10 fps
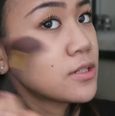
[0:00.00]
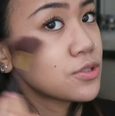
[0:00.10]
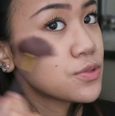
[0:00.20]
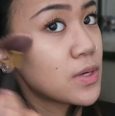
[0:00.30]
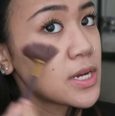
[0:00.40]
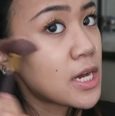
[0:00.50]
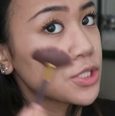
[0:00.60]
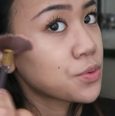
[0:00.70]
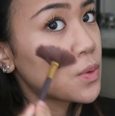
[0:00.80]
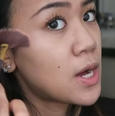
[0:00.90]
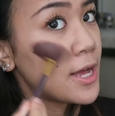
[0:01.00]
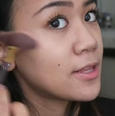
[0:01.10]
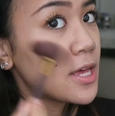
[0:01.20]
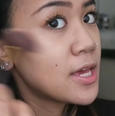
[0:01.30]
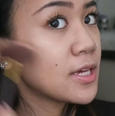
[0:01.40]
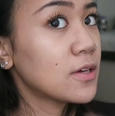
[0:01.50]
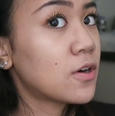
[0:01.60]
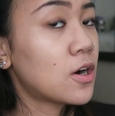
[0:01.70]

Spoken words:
don't do a natural highlight